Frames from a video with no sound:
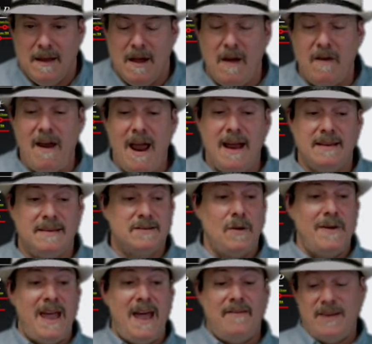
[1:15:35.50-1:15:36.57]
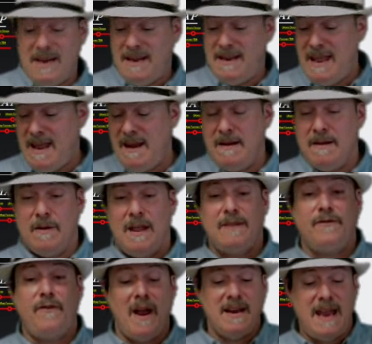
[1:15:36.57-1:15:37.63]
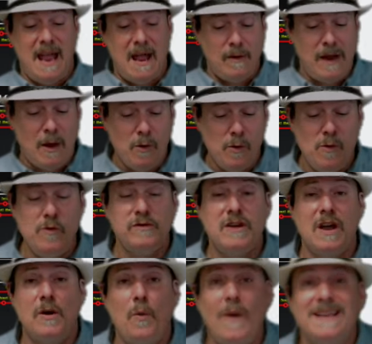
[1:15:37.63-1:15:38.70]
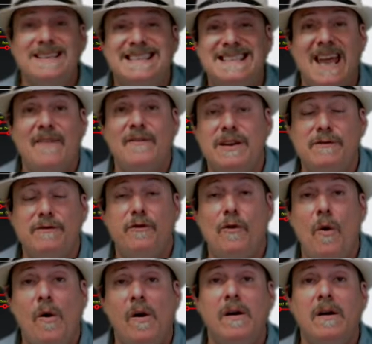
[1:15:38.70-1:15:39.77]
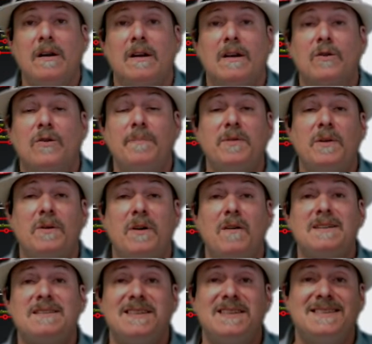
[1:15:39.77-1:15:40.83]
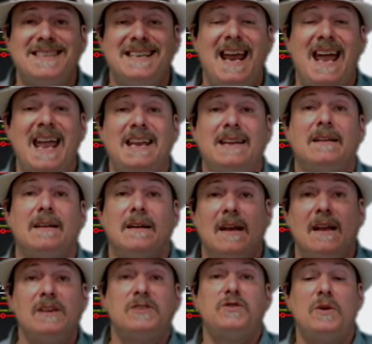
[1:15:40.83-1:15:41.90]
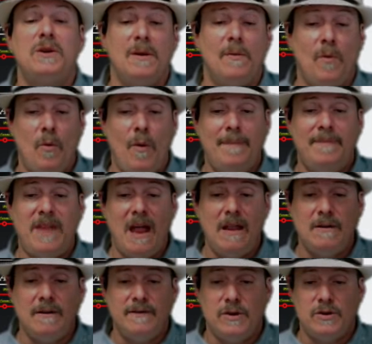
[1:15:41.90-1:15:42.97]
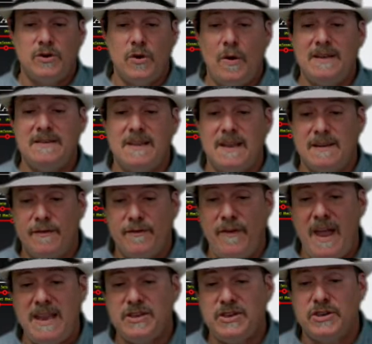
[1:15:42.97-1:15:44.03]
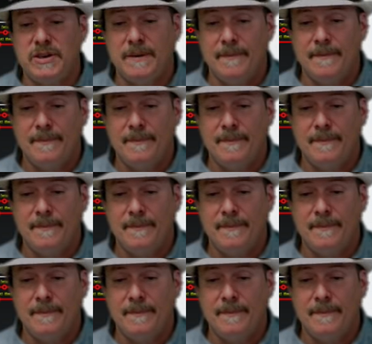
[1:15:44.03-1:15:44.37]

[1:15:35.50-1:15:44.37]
all right, so we have it in there. Let's find out who's going to win 74 cryptocurrencies tonight. Electroneum or web dollar of your choice. Let's fetch.